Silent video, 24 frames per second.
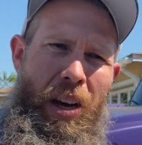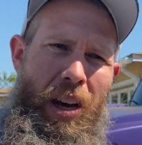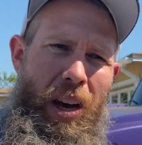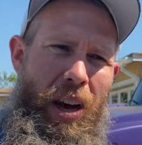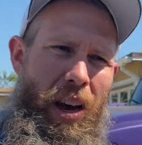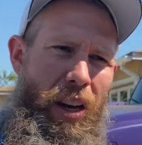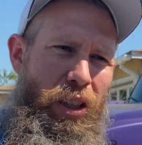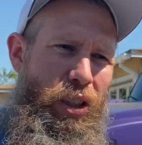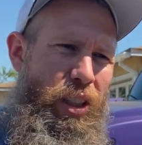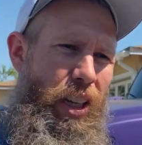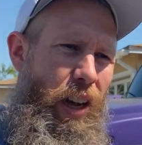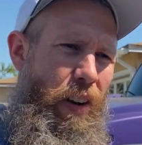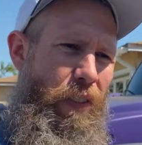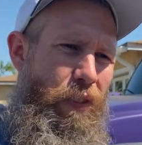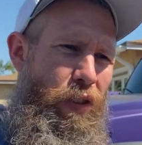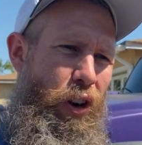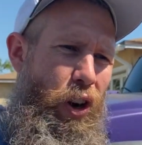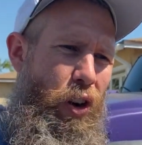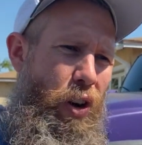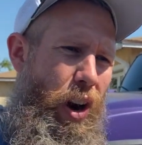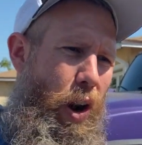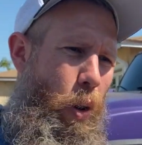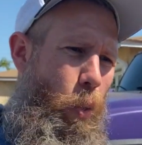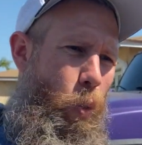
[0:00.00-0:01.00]
Uh, just got to
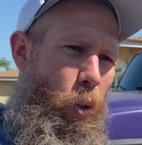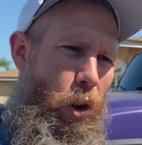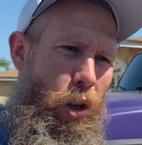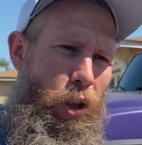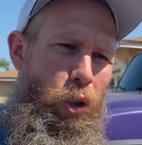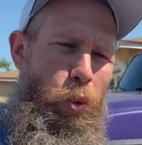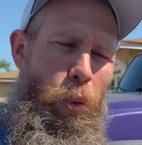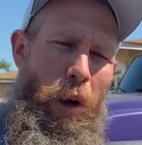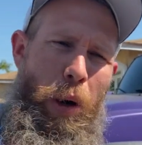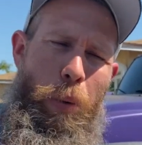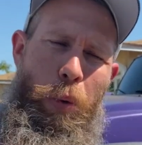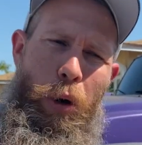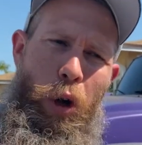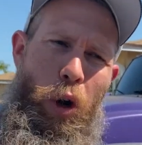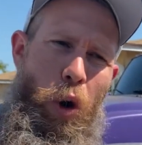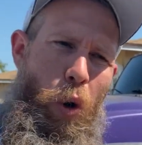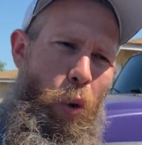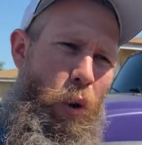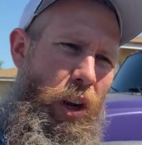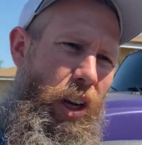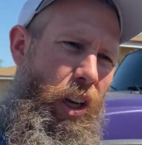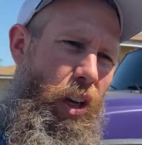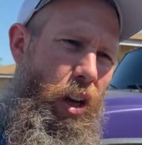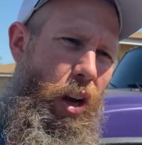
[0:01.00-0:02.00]
figure out which way we're
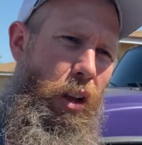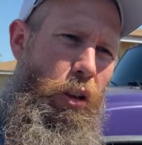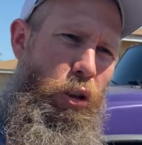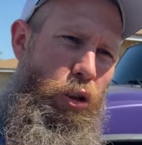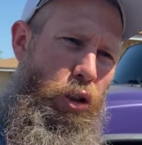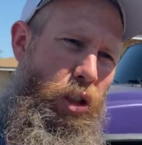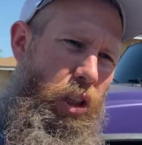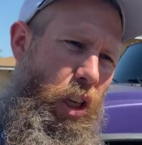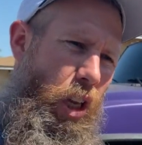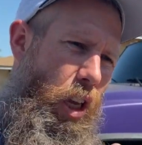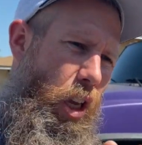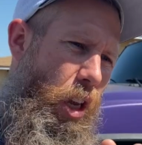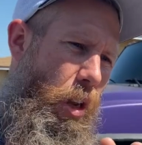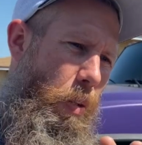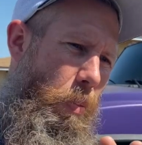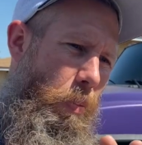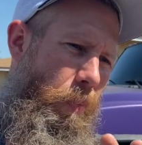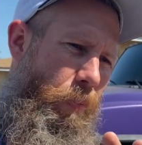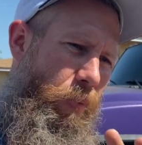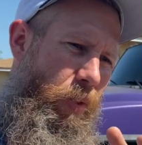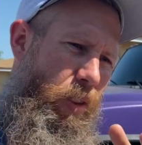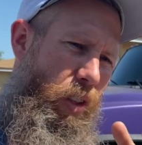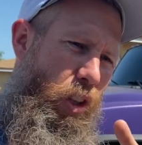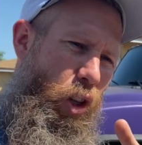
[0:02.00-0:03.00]
going, color scheme,
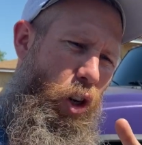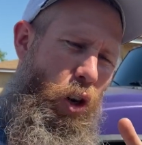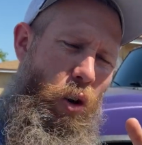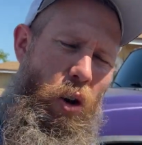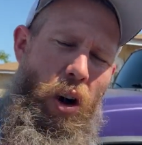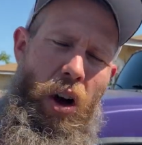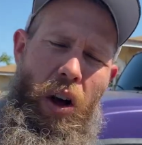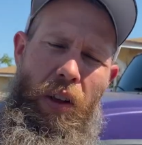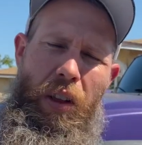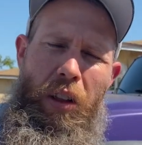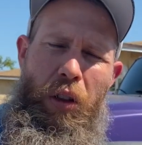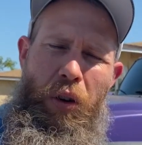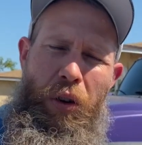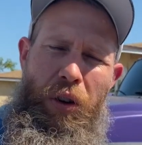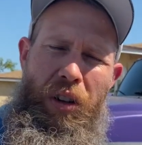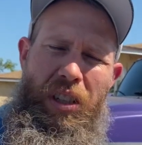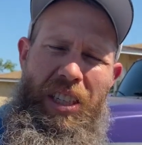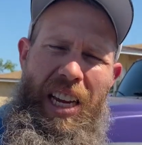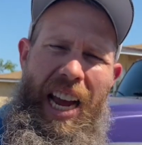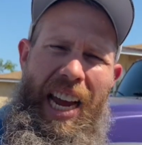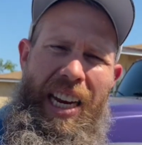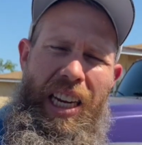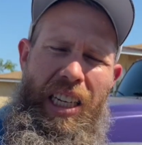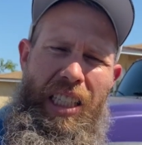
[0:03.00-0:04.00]
you know, all the little
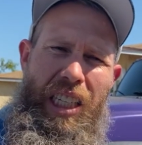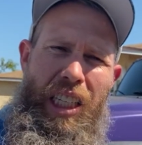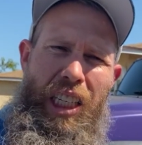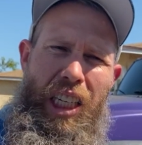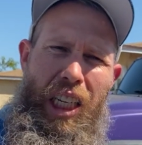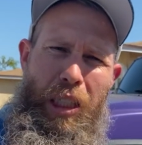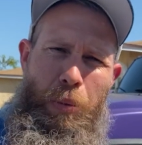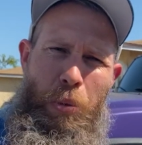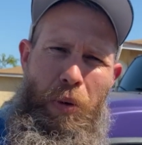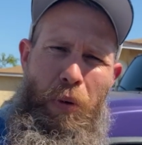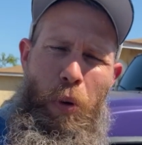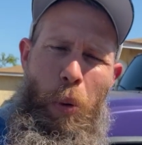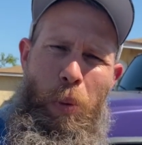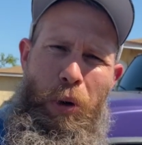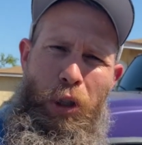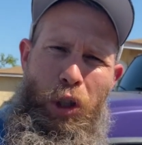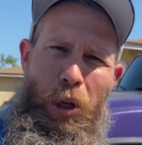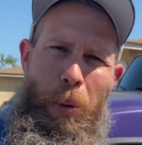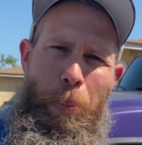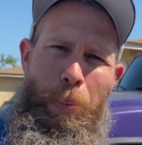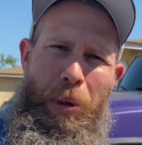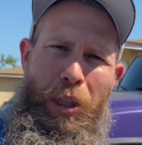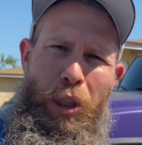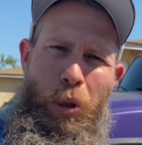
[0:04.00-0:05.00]
tiny details before we
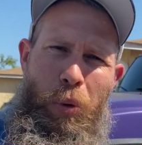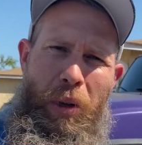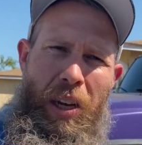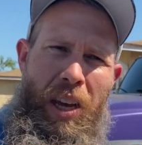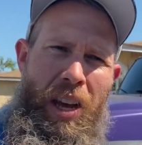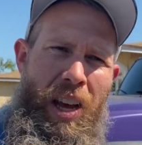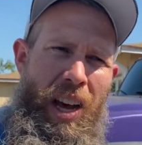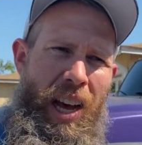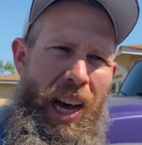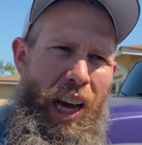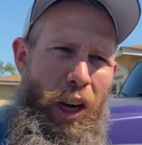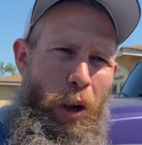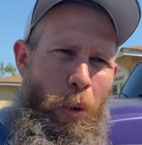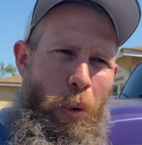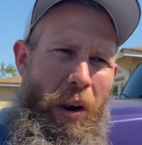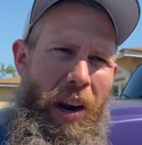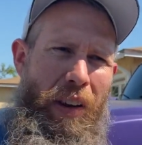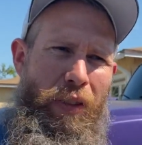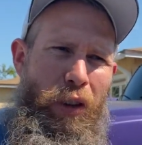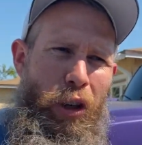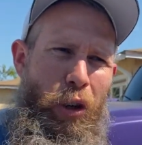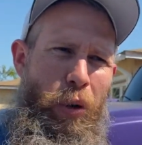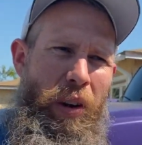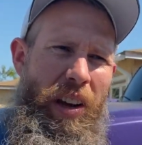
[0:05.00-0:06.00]
jump into it. I don't want
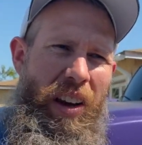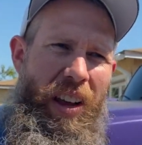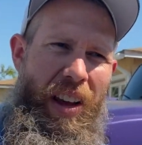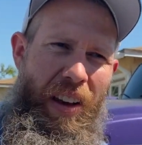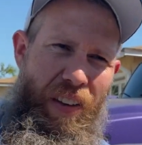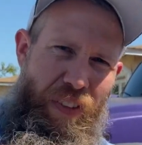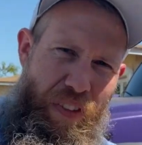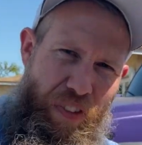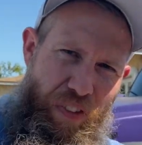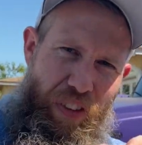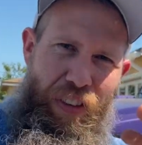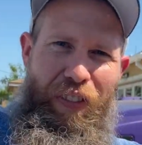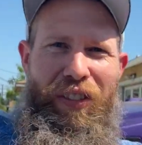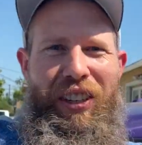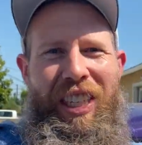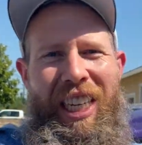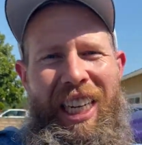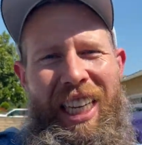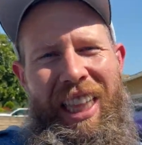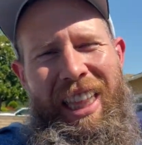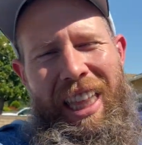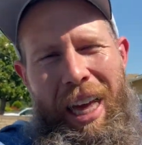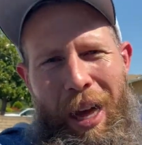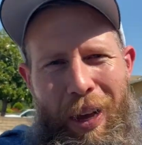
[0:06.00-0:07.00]
to have to do it
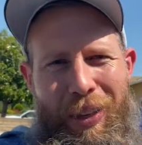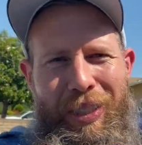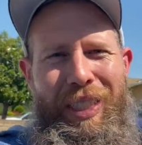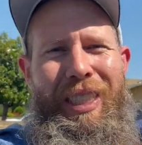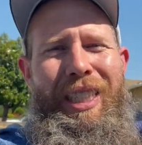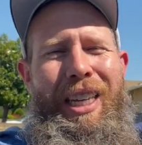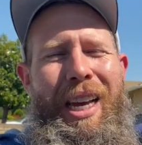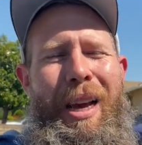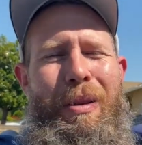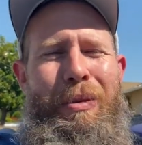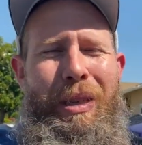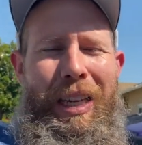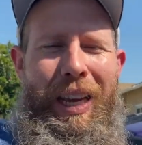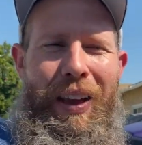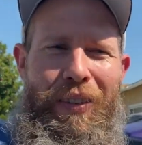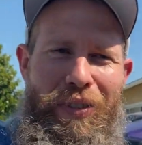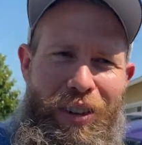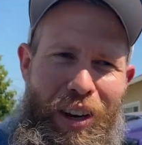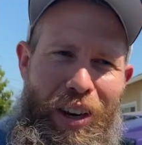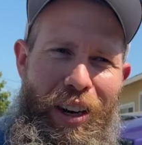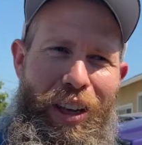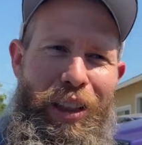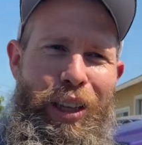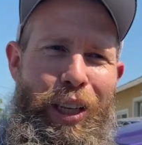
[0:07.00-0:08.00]
15,000 times like I've
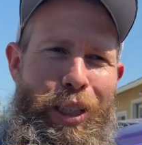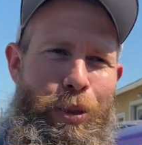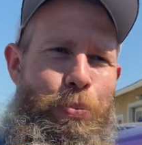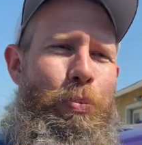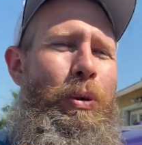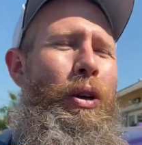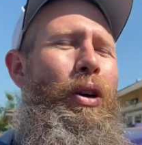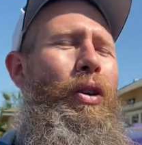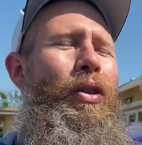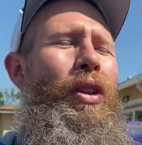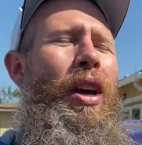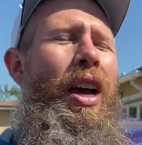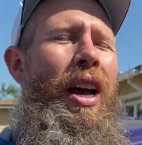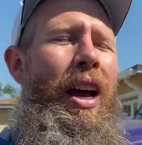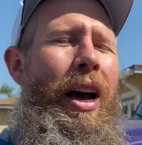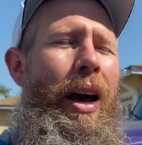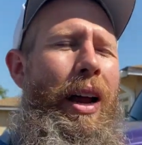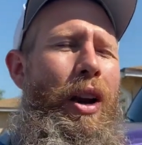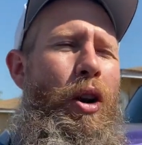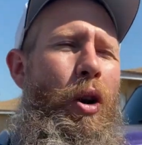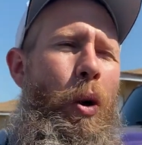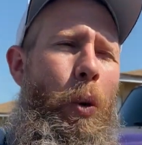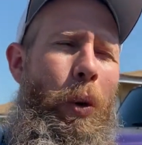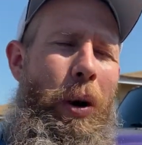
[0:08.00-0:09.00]
done on this build.
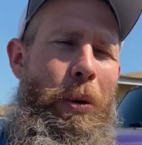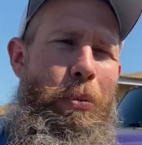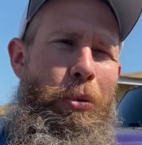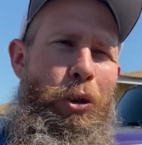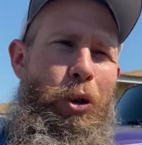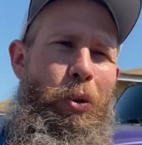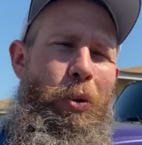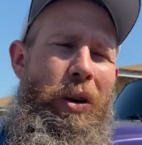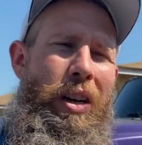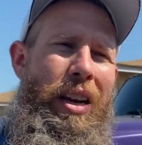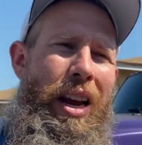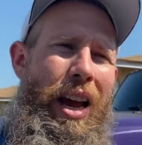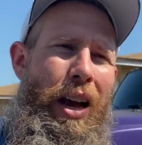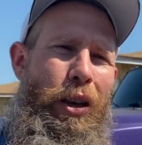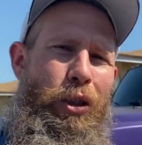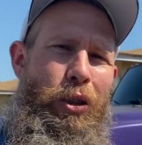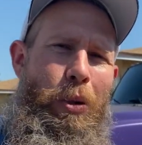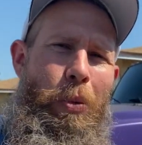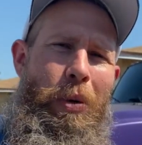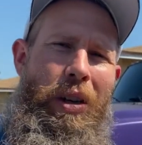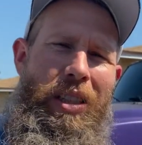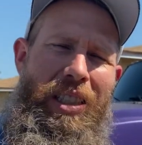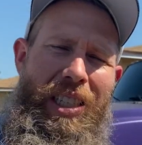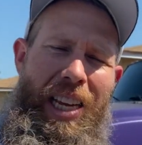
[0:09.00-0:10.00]
I know what I'm doing now,
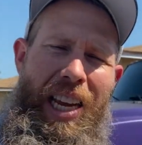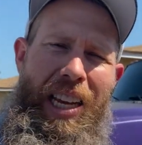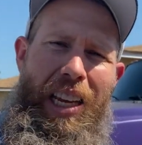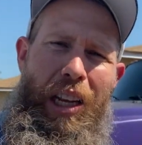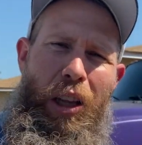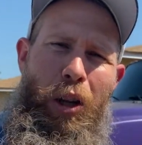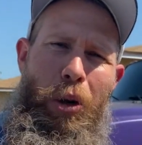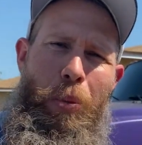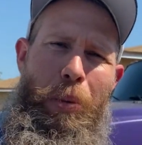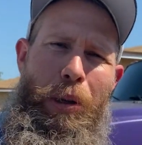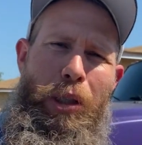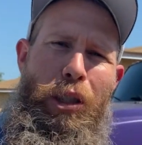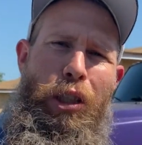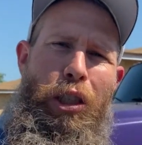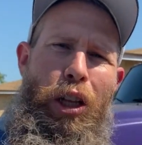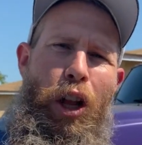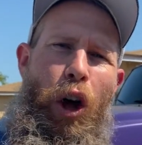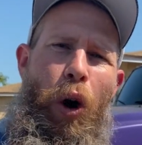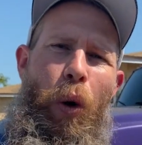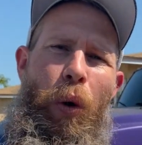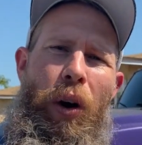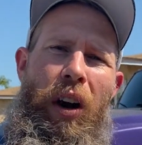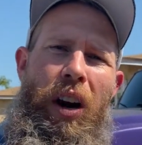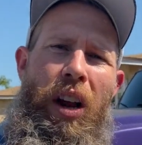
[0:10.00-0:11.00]
so I want to take it a little bit
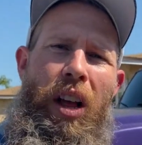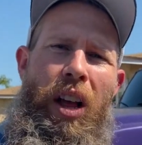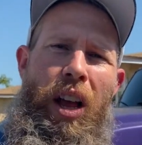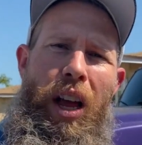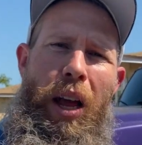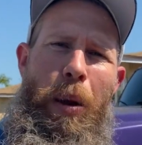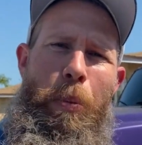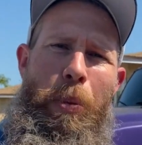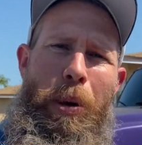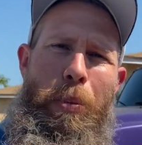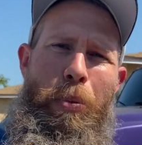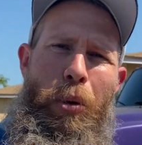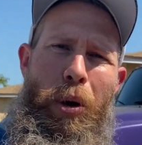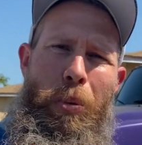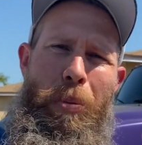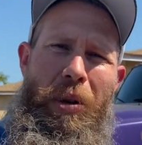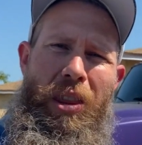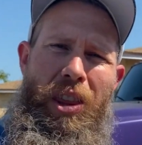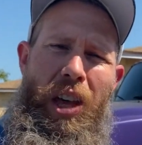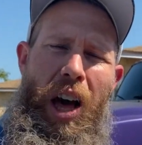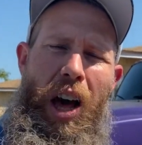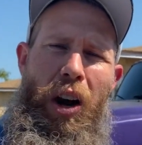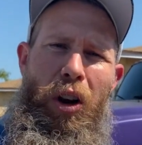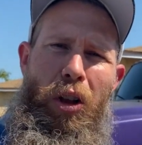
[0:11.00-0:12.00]
slower and be more
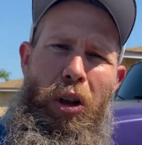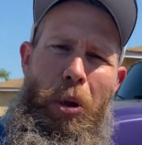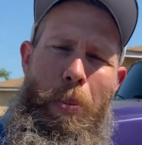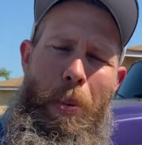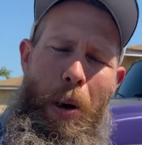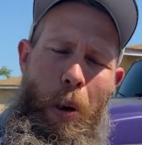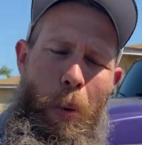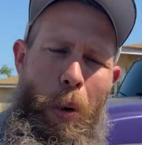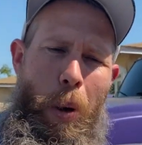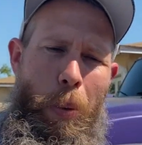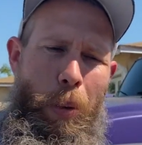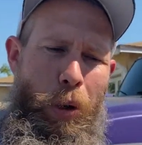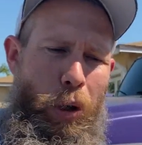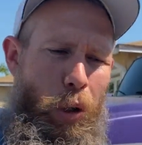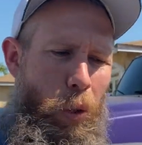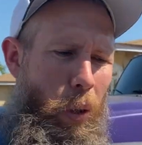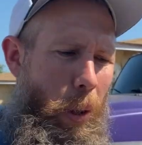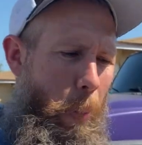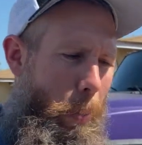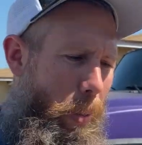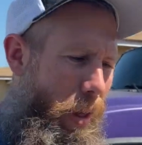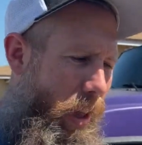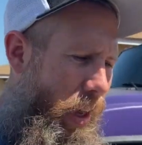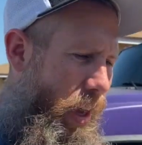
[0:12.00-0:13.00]
methodical about what we're
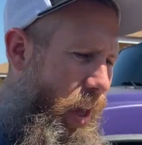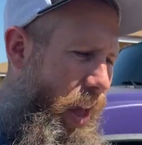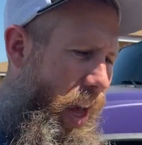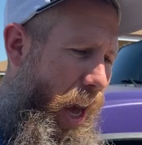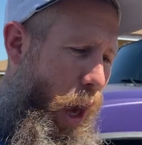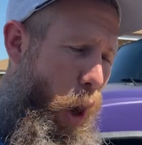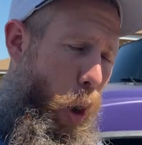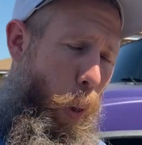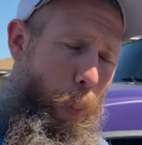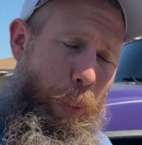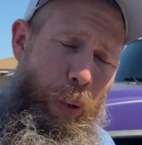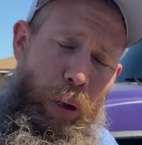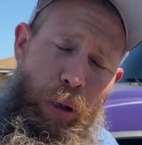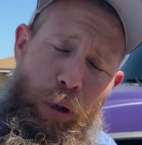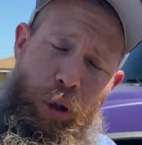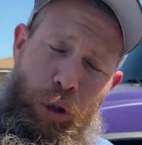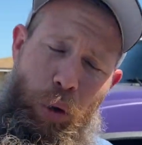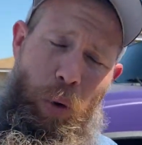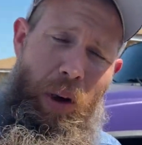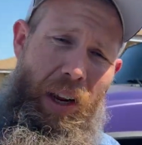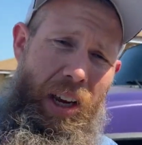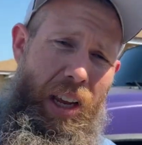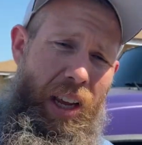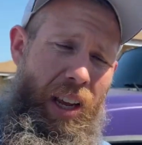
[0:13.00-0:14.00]
doing. But I hope you're
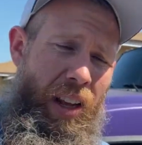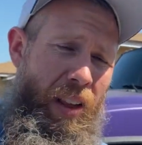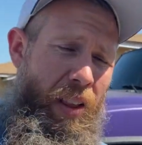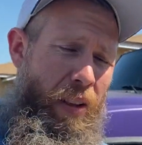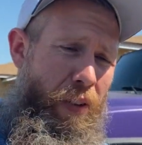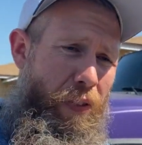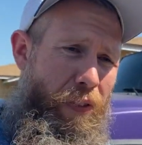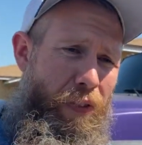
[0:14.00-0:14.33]
enjoying it.